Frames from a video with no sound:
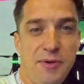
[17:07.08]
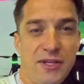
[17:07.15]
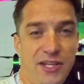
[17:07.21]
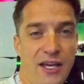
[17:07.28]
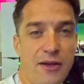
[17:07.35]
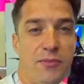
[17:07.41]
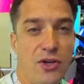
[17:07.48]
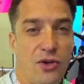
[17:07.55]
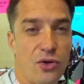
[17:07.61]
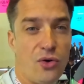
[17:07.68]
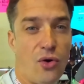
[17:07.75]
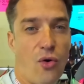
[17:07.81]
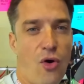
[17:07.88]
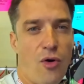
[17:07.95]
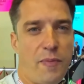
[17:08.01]
Guys, I've
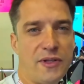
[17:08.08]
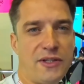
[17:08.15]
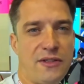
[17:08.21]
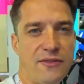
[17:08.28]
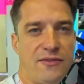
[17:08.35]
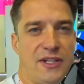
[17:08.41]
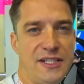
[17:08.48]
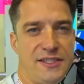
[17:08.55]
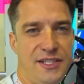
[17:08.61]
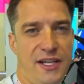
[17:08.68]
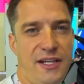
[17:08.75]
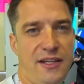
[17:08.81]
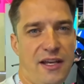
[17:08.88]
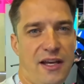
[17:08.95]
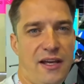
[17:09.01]
had experience owning
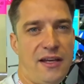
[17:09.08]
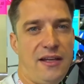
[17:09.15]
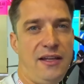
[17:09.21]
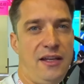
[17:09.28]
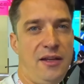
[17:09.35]
and flying